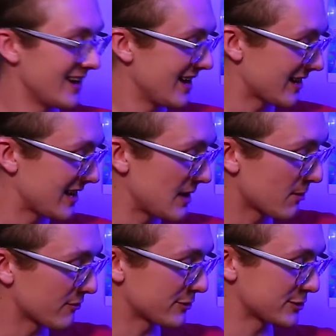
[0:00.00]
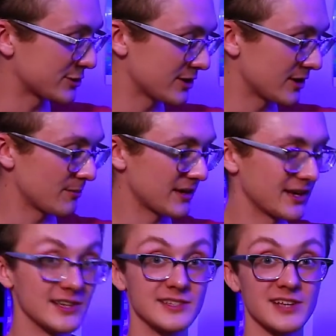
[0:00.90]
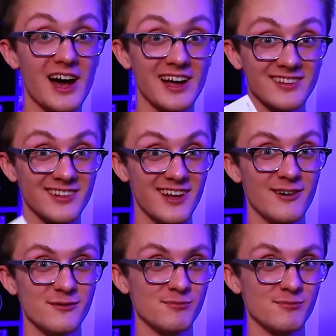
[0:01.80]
a keeper for sure, because I love